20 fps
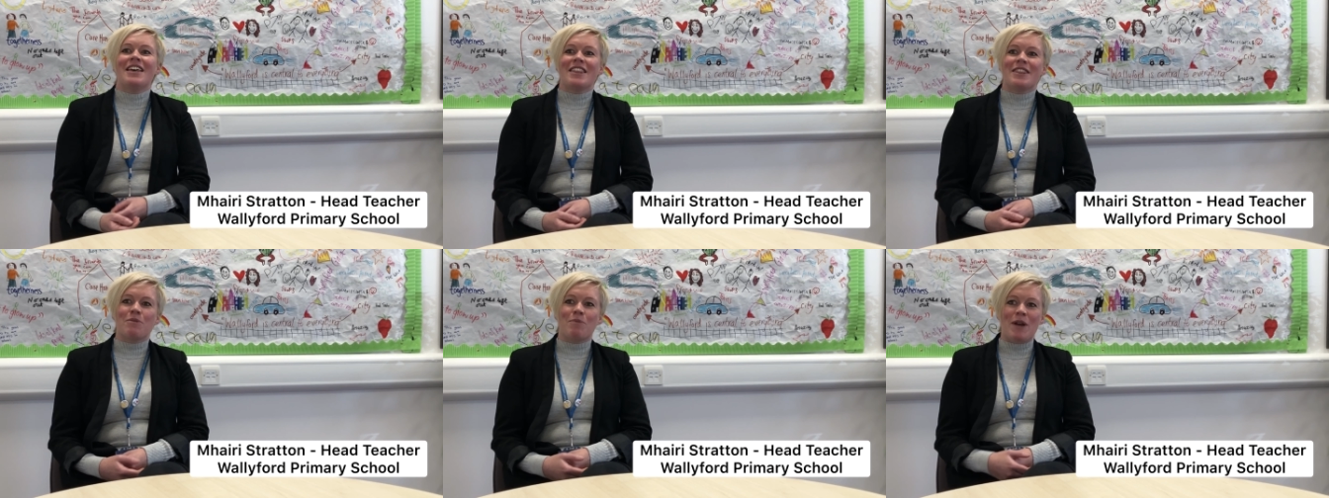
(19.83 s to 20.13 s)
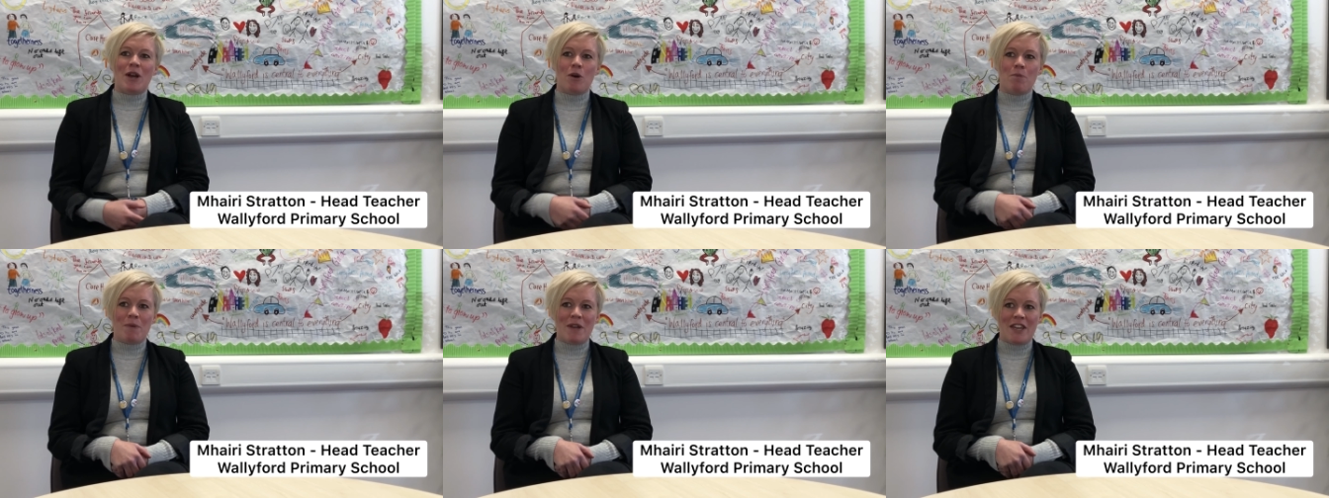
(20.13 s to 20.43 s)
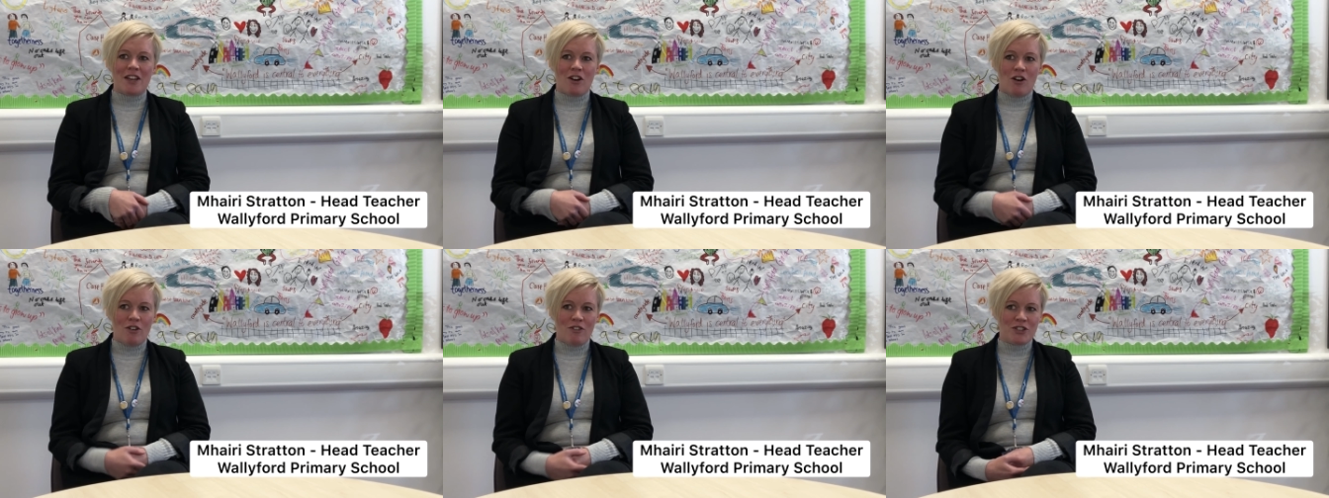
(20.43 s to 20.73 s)
The
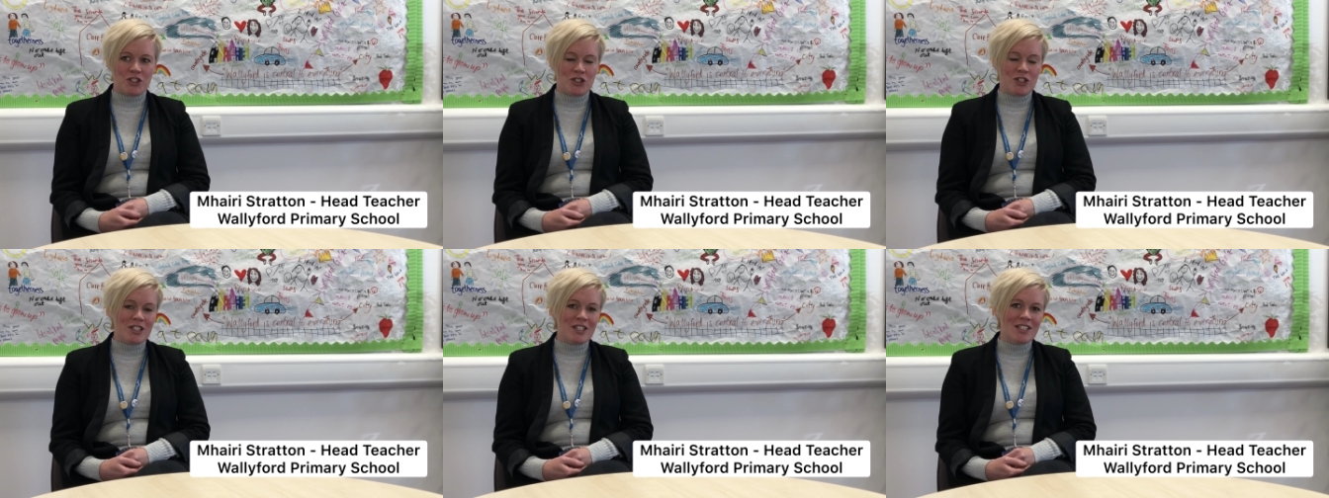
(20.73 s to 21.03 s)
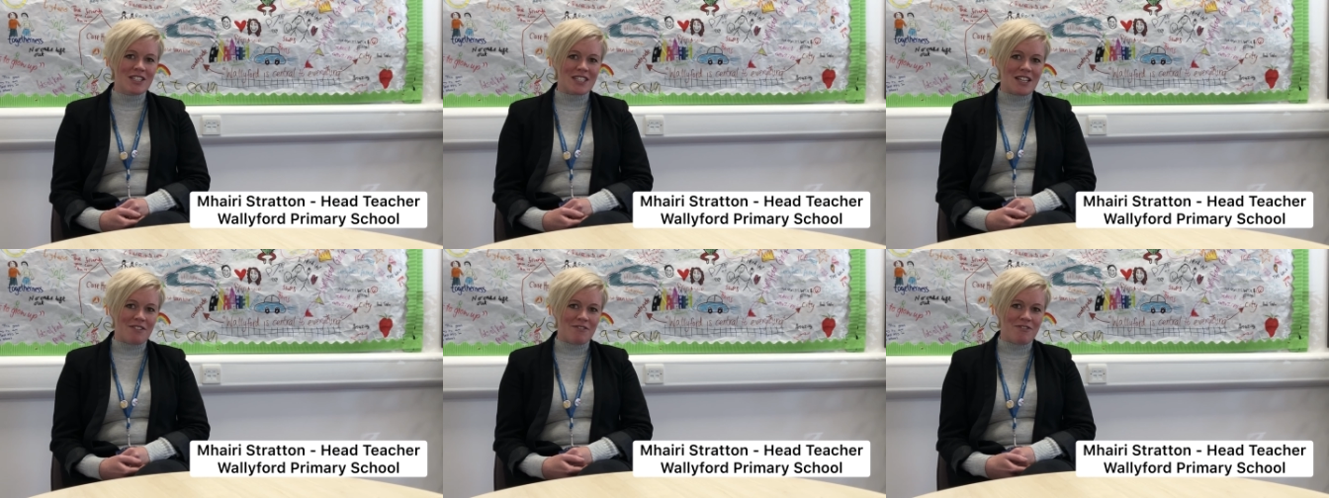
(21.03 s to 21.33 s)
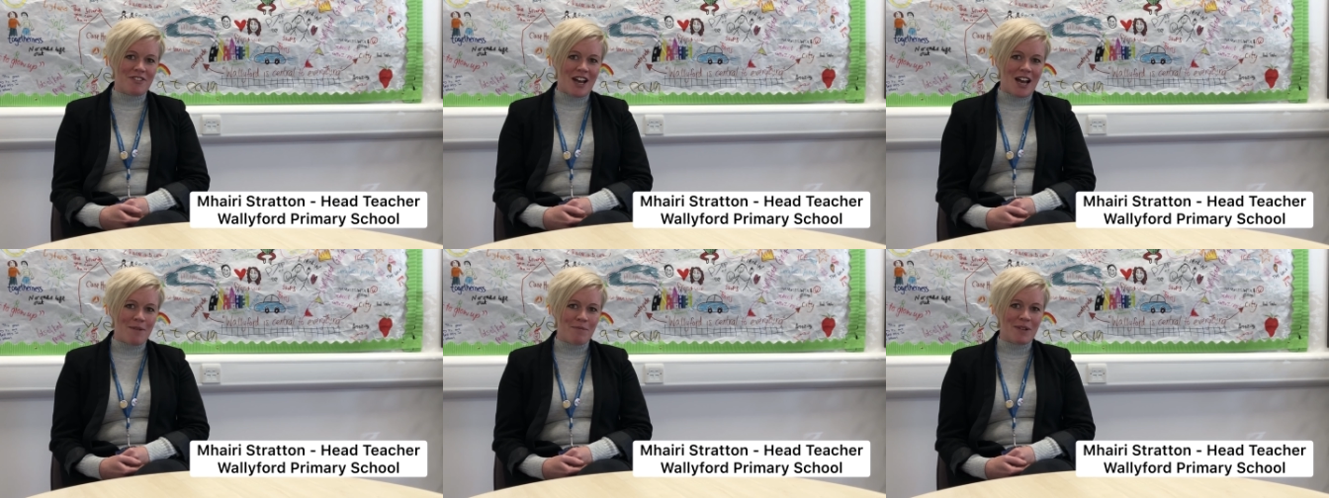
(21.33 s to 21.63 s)
well-being of students
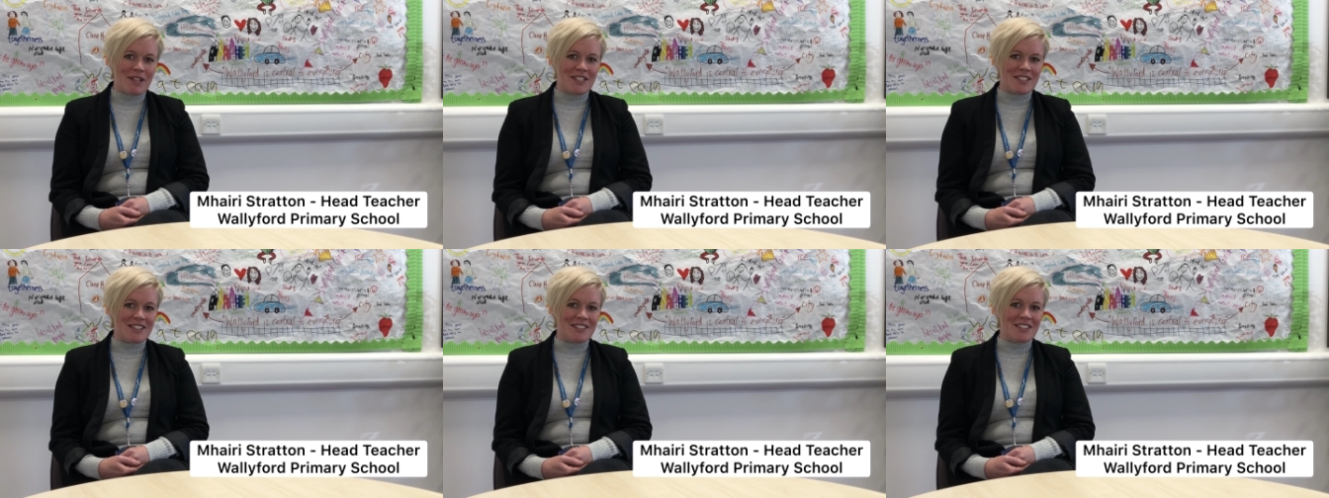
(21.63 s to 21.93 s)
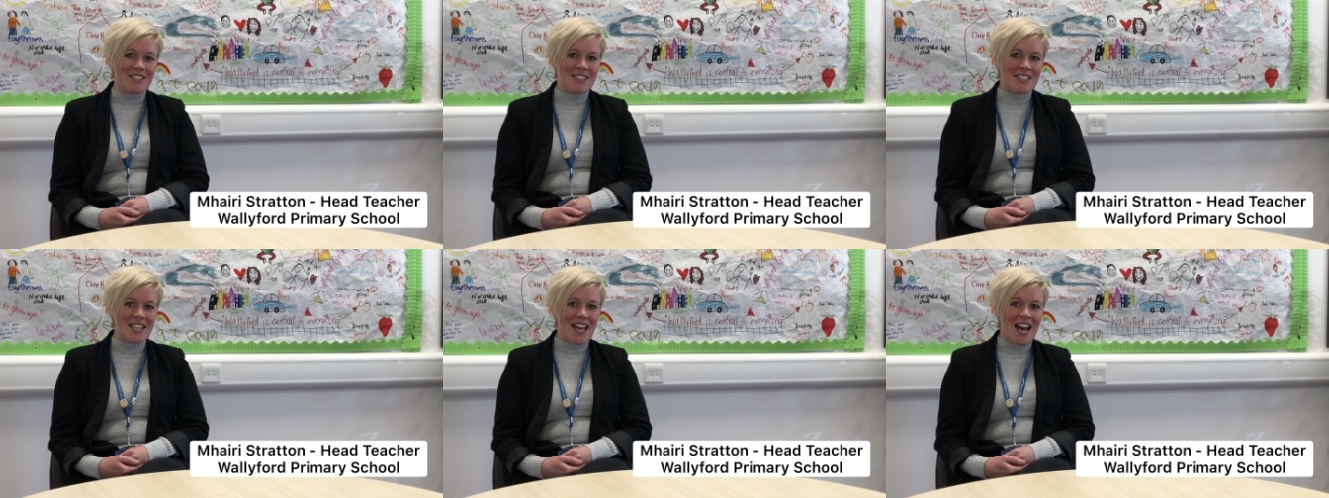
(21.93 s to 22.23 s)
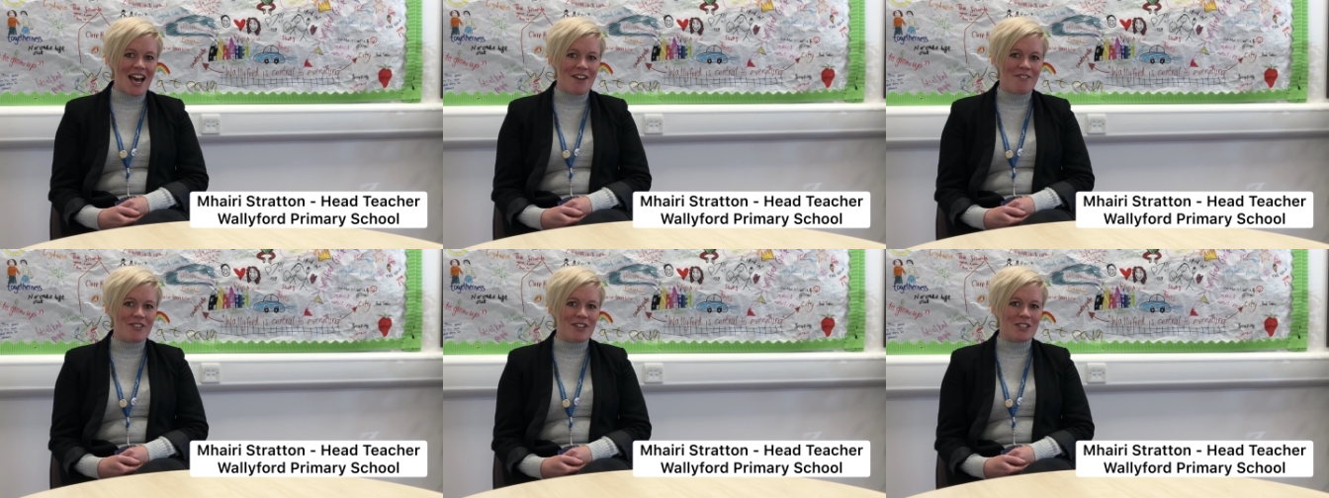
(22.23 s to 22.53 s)
and families and
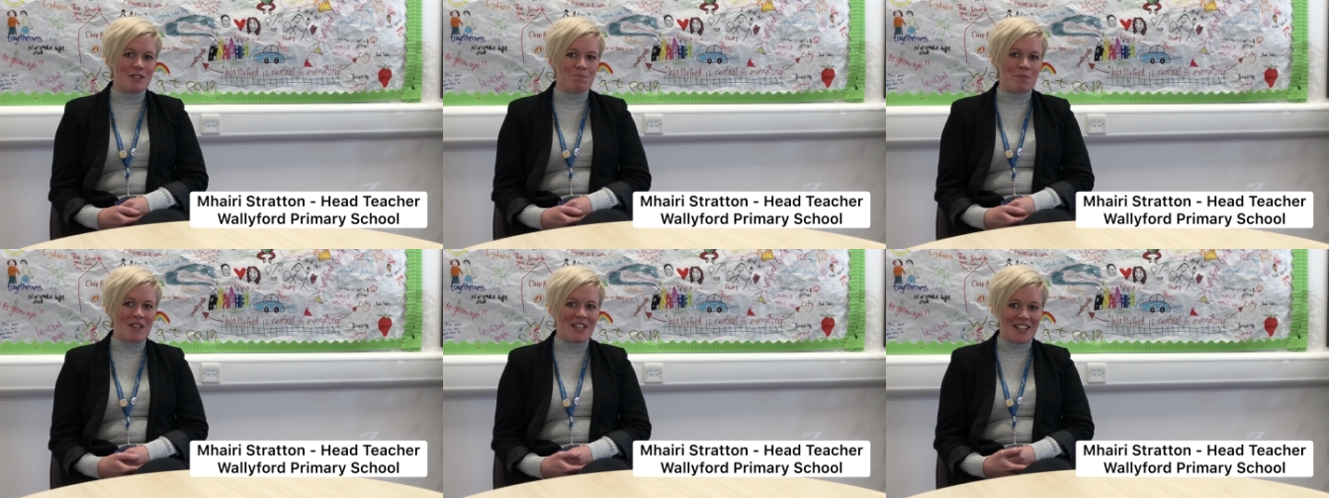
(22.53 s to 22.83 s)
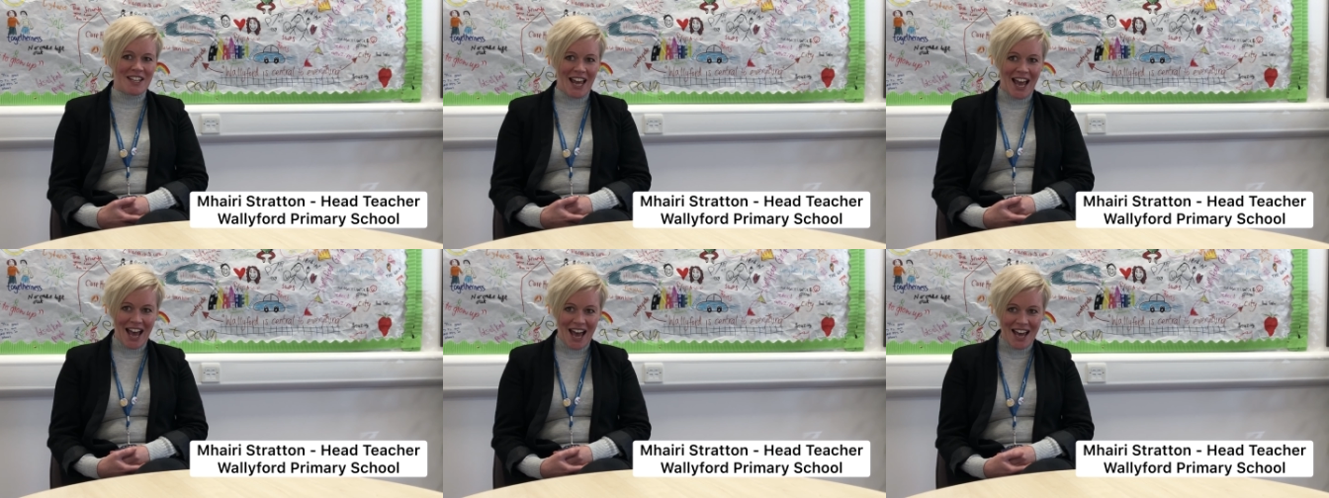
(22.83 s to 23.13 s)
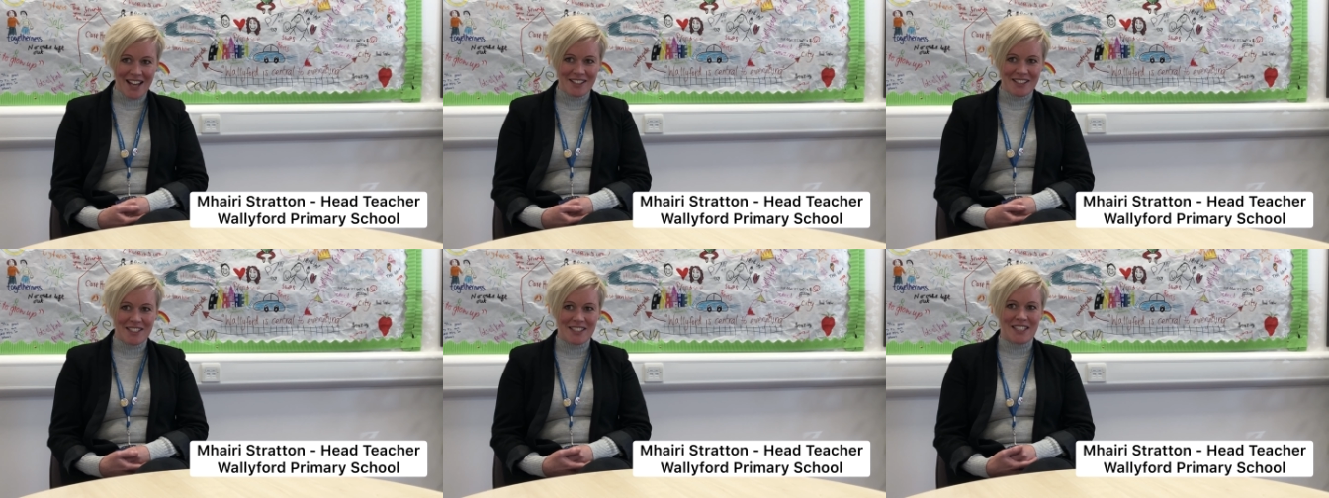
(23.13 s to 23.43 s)
staff has been
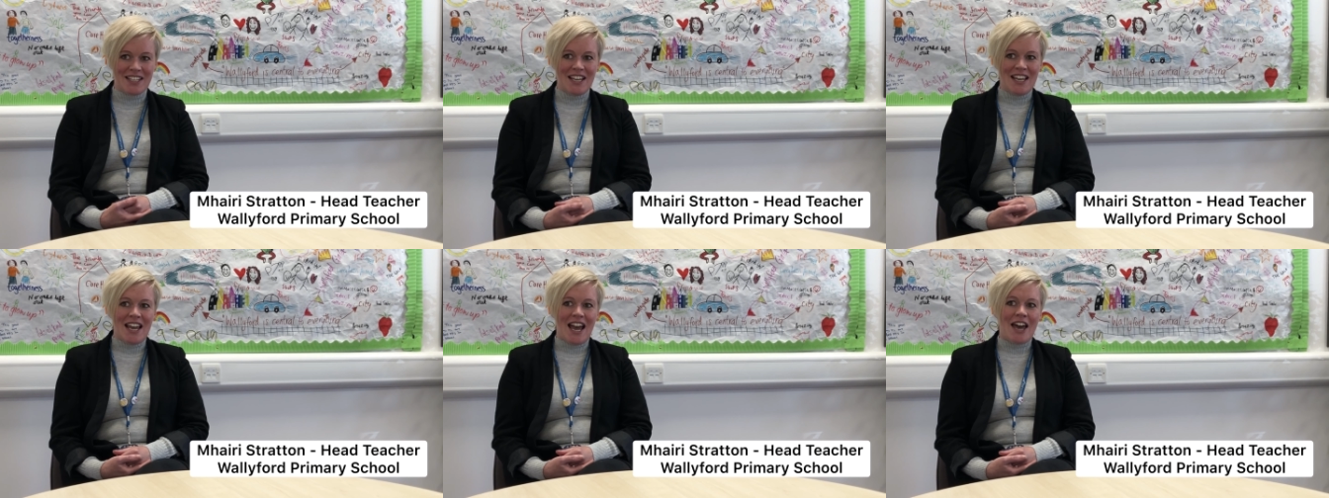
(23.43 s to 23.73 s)
enhanced